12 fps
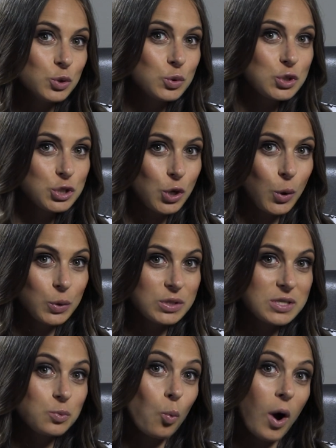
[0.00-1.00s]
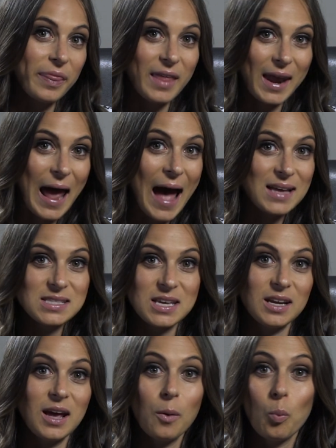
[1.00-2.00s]
two stones, one that has
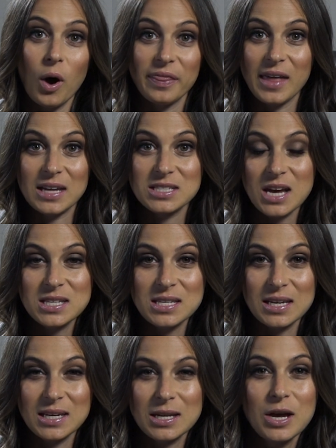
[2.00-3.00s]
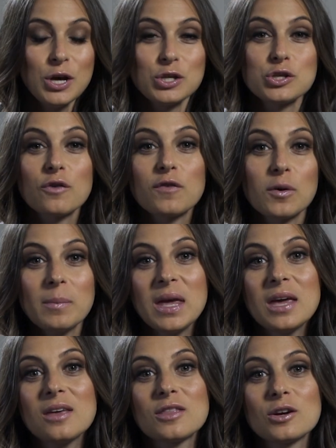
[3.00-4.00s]
it and one that doesn't. So for
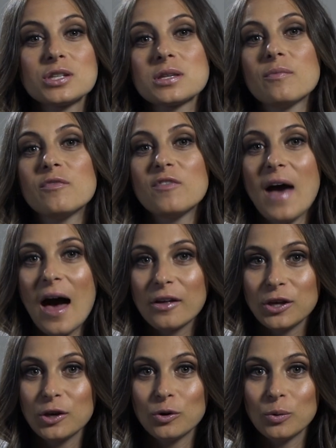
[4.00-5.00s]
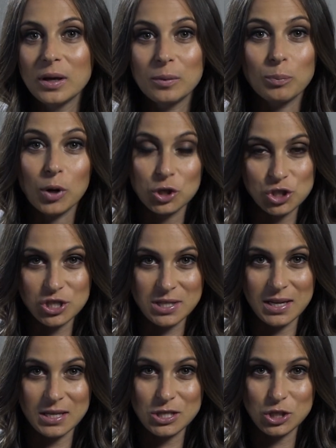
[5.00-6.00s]
me, there's some value in
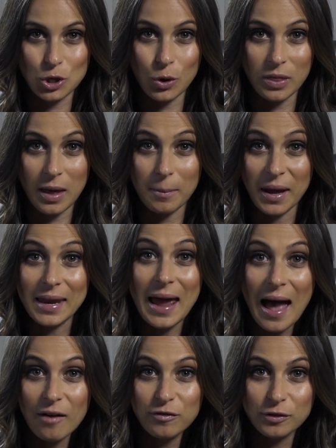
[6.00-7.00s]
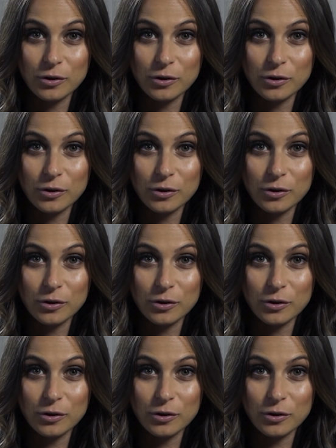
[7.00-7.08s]
purchasing a stone that might have